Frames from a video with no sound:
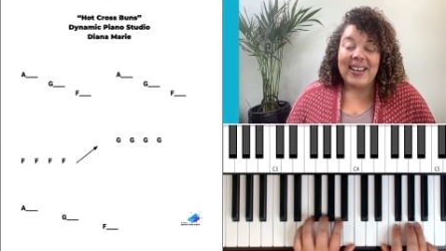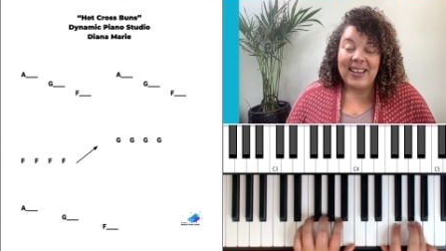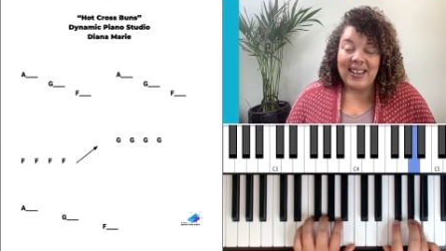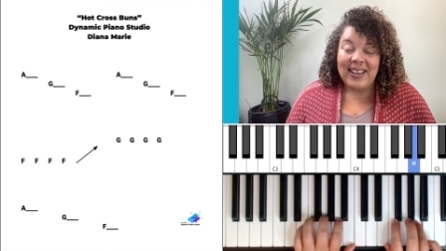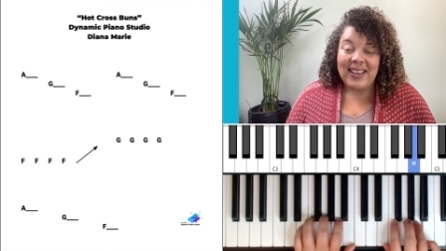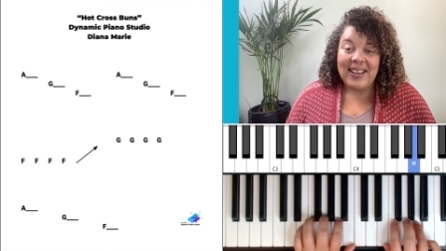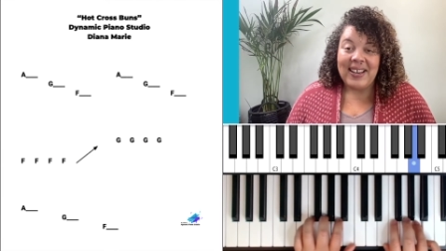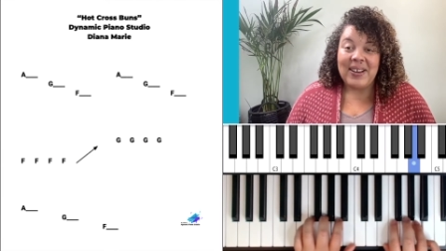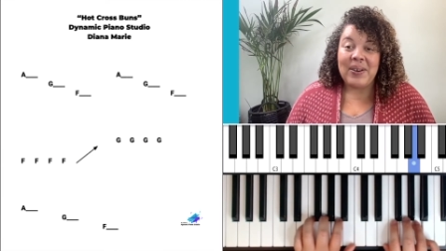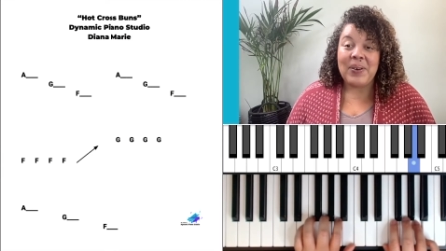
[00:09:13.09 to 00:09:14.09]

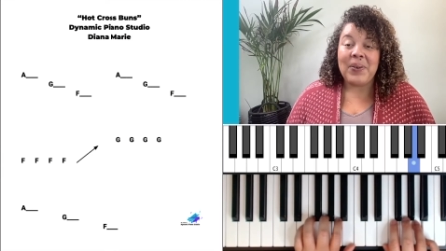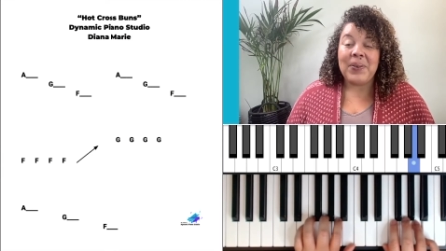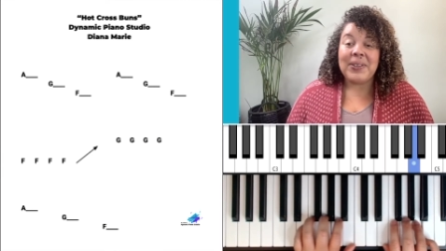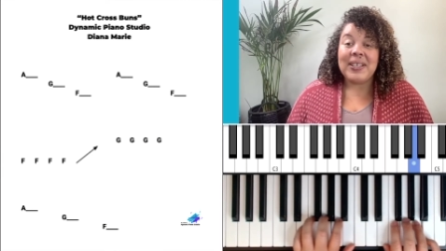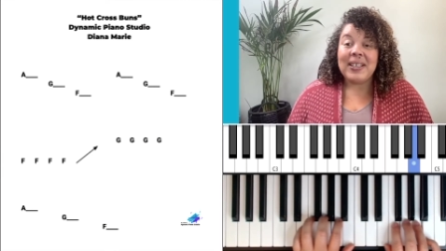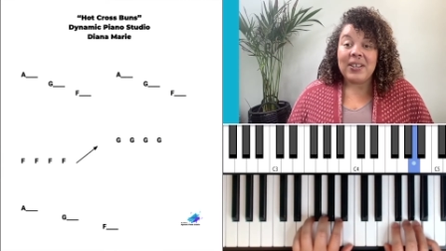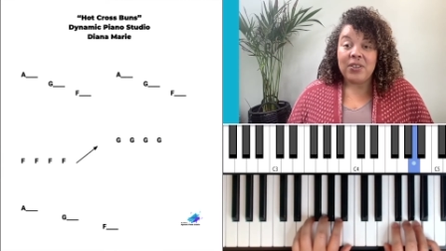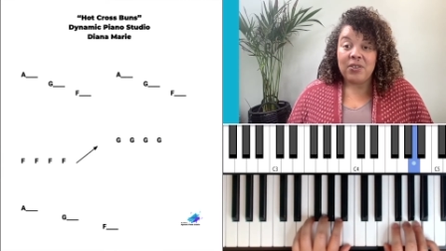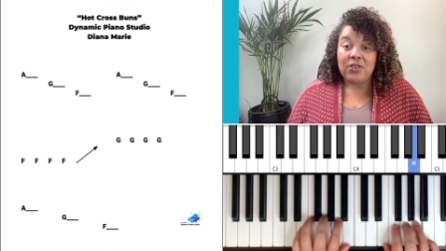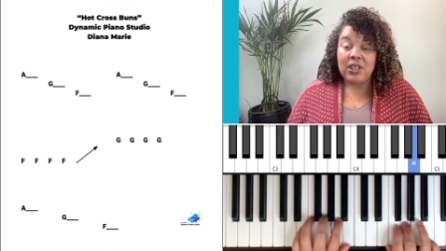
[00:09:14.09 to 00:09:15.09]
A, hold,
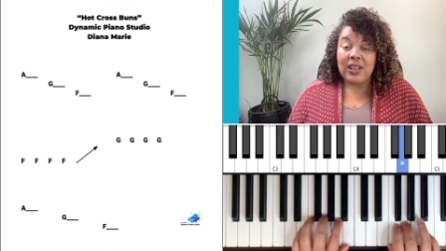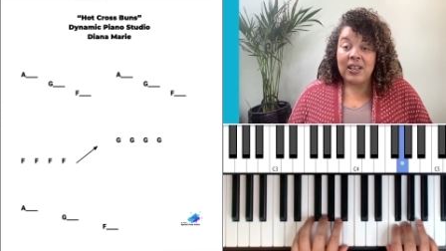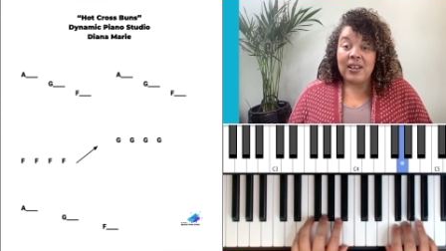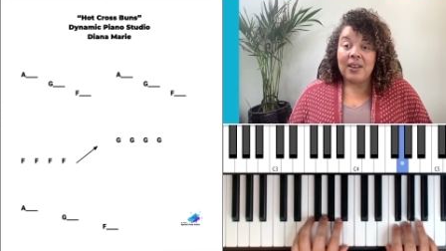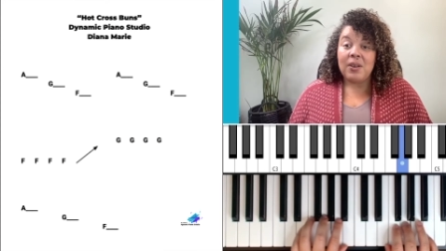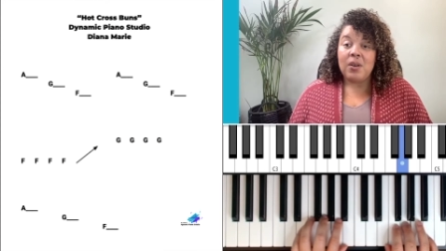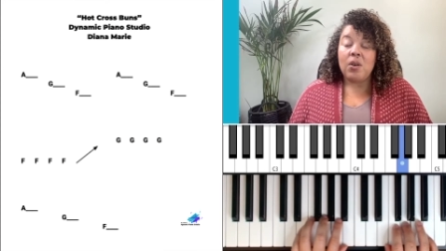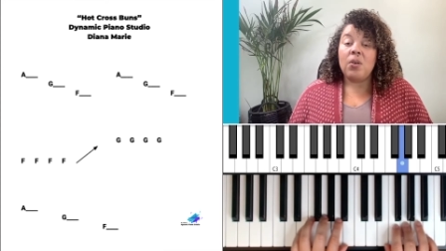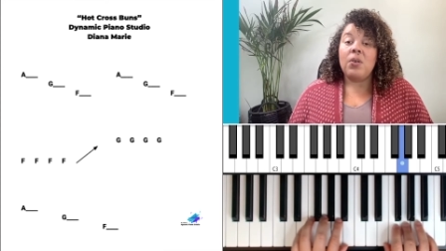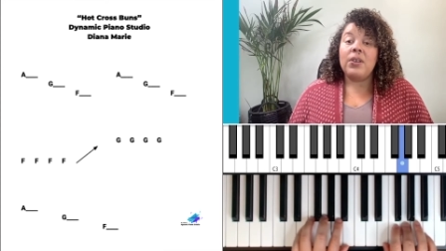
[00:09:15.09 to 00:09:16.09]
G,
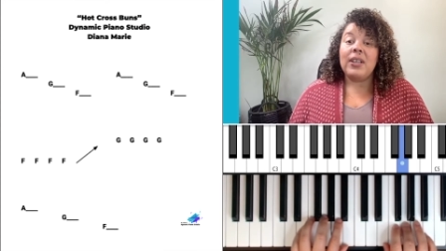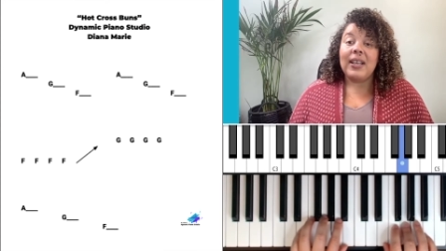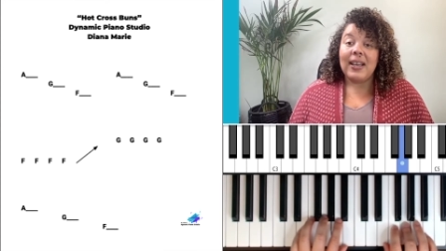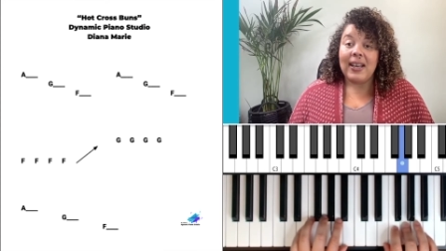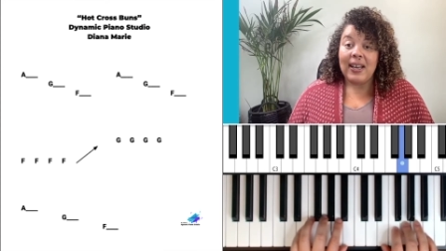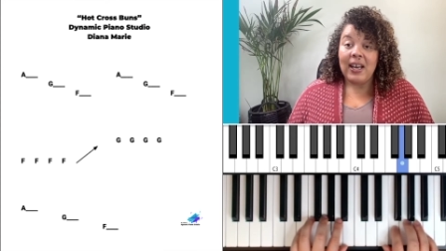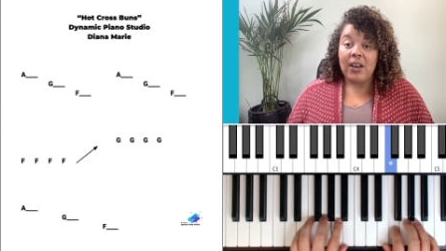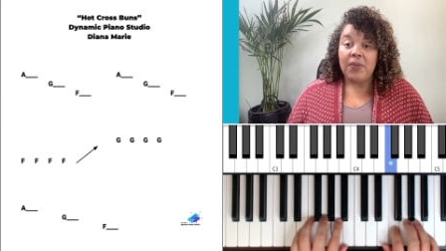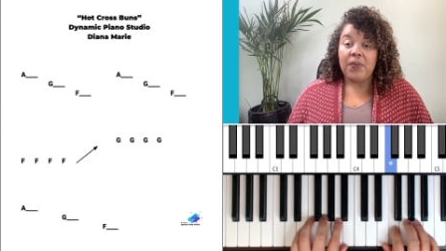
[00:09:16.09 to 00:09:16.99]
hold, F,